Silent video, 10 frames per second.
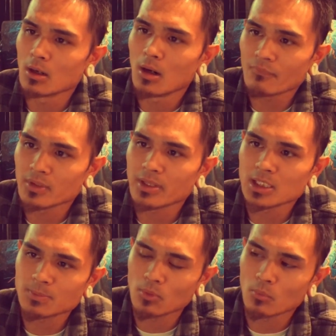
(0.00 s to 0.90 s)
off the
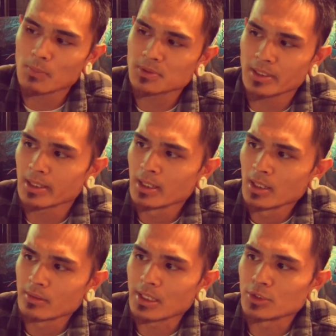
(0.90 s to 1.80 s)
K-Sport website.
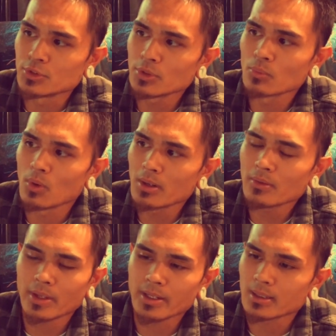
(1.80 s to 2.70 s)
They do
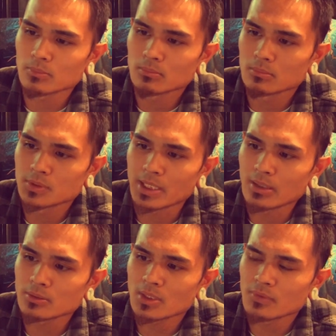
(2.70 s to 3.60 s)
run like
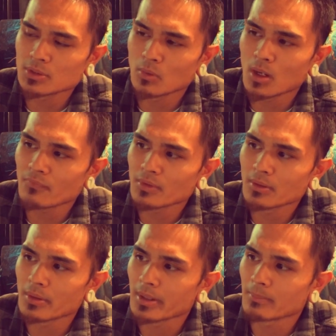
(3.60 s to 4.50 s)
sales every so
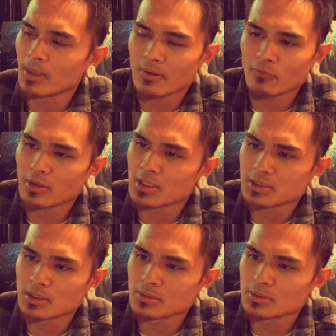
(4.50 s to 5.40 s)
often, like Black Friday
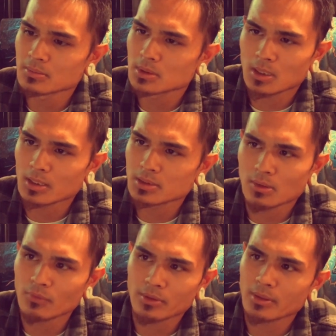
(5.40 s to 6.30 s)
sales and kind of
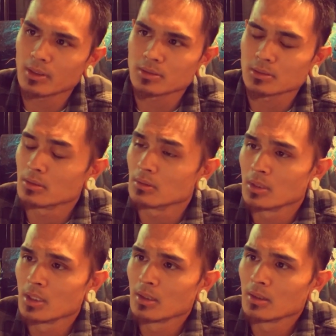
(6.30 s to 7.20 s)
stuff like that.
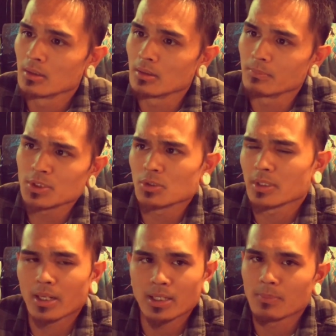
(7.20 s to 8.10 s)
So, you know, be sure
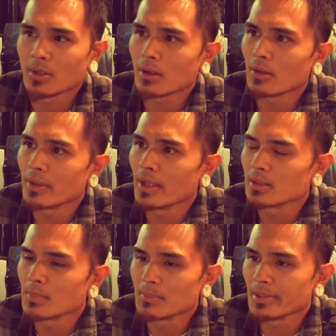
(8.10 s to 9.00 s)
to kind of keep an eye on
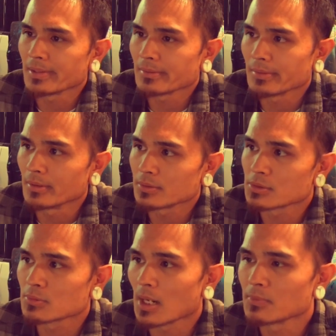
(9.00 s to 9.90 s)
that. Maybe like, you know,
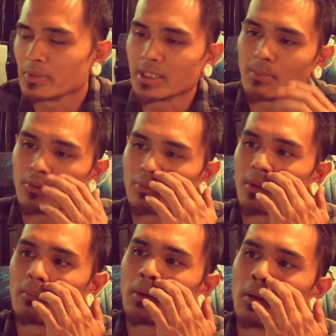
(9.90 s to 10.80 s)
subscribe to an email through
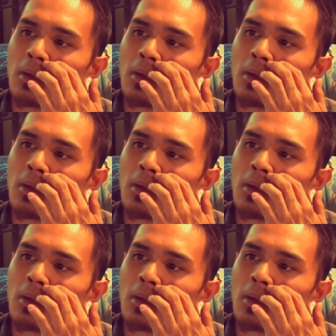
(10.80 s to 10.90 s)
them.